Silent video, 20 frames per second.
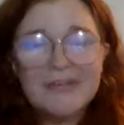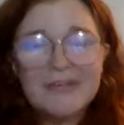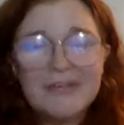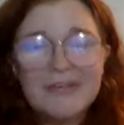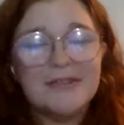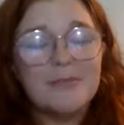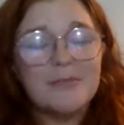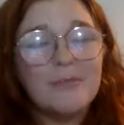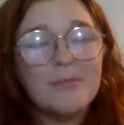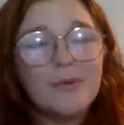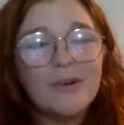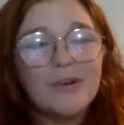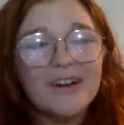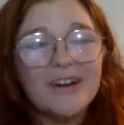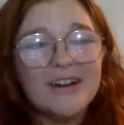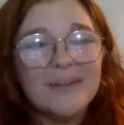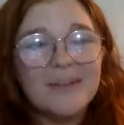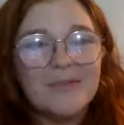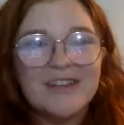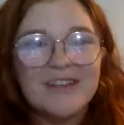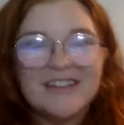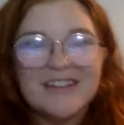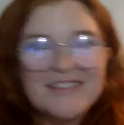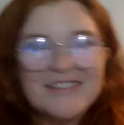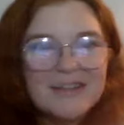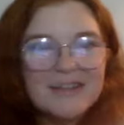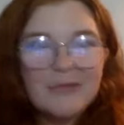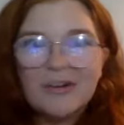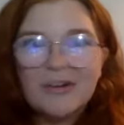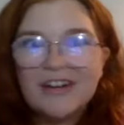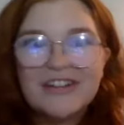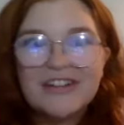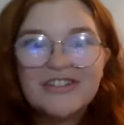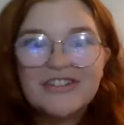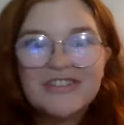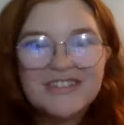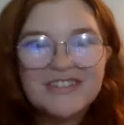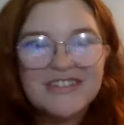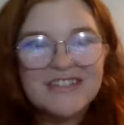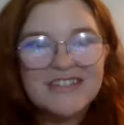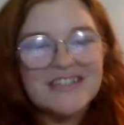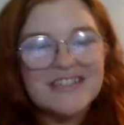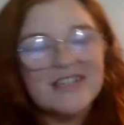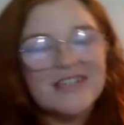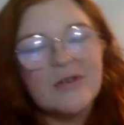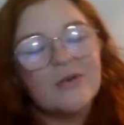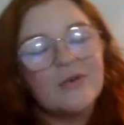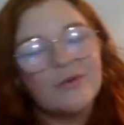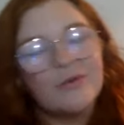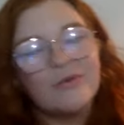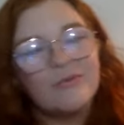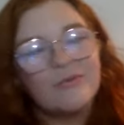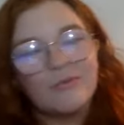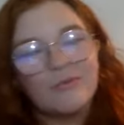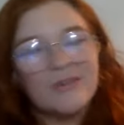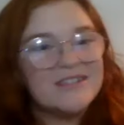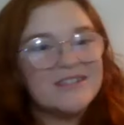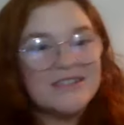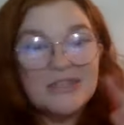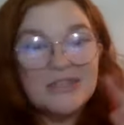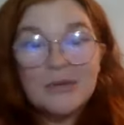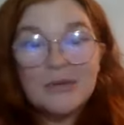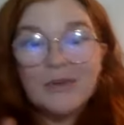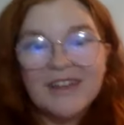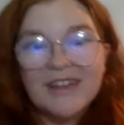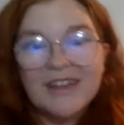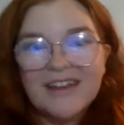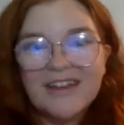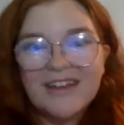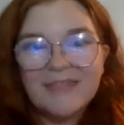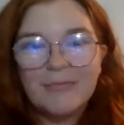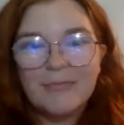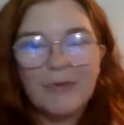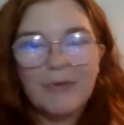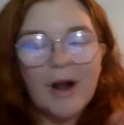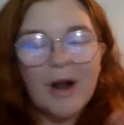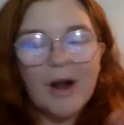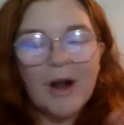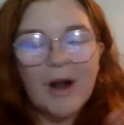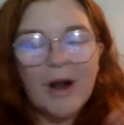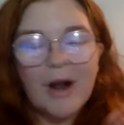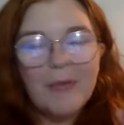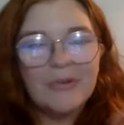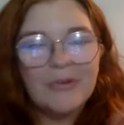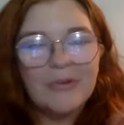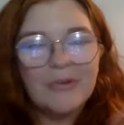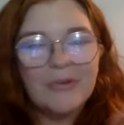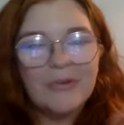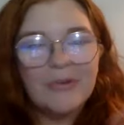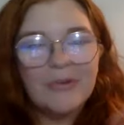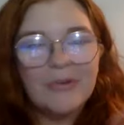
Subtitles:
nouns on the board because they were interested to see who was doing it properly.